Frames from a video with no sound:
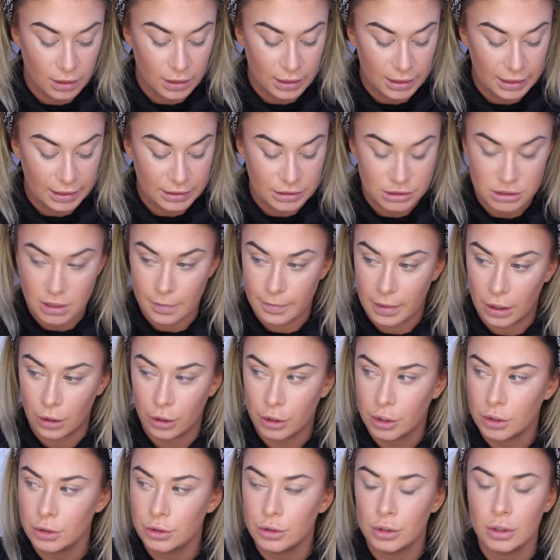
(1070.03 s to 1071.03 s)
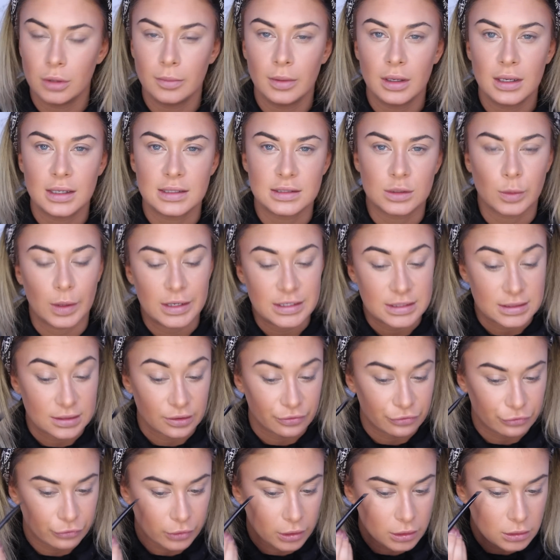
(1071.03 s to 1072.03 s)
and American humour is quite
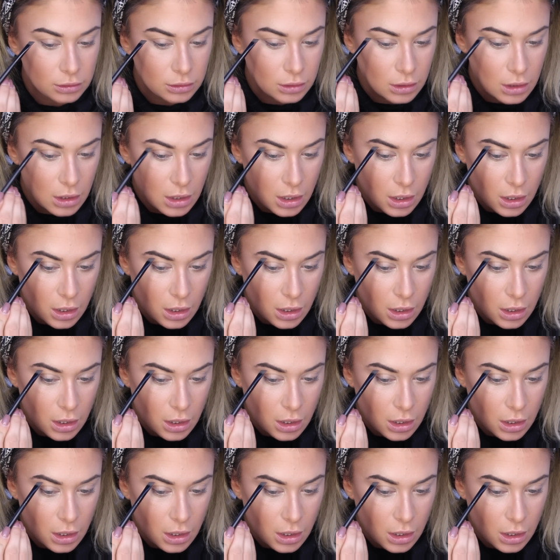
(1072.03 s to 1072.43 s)
different.